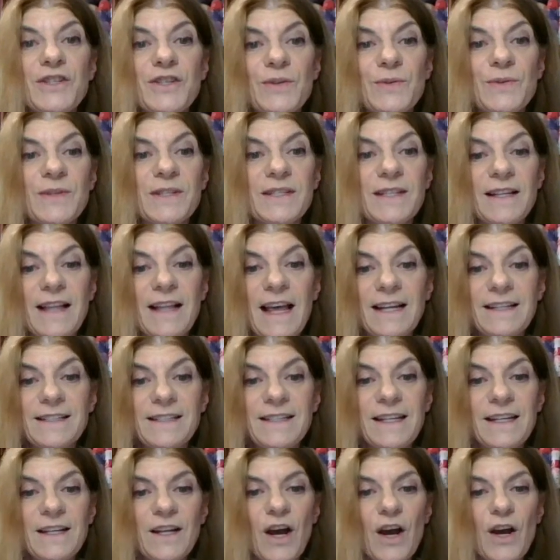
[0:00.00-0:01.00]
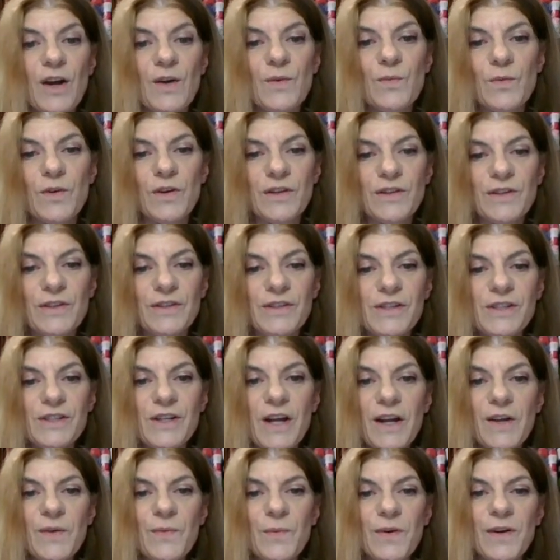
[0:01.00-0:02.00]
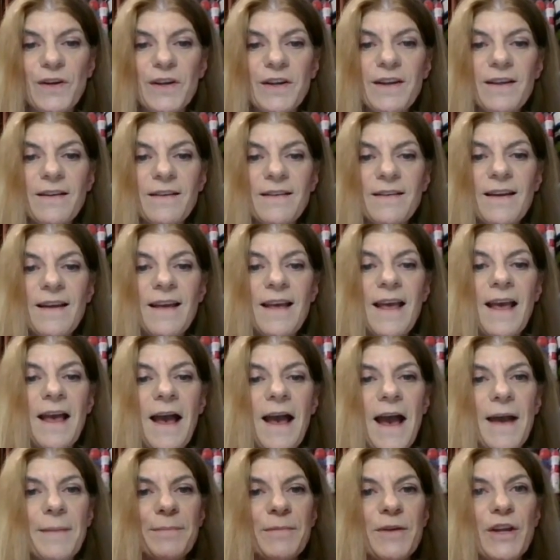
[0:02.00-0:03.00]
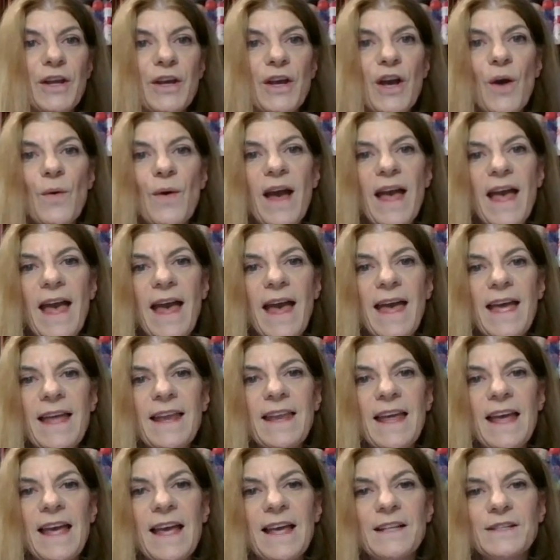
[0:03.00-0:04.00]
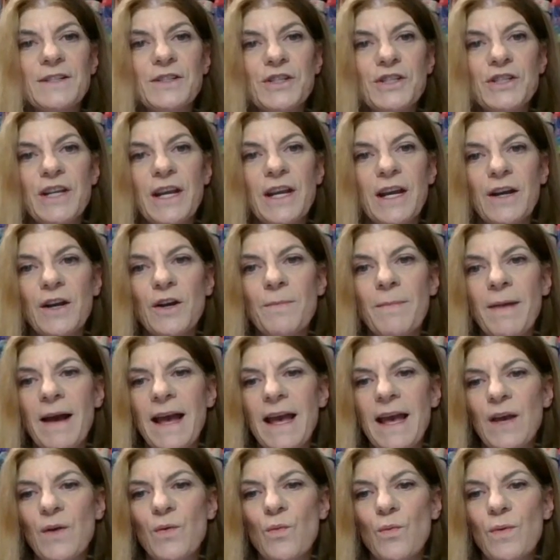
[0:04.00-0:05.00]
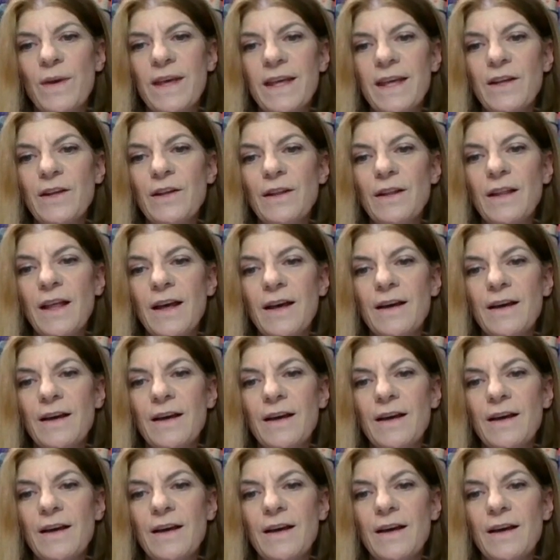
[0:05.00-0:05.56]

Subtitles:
to selecting our Wordle start word. I'm going to go ahead and share my wheel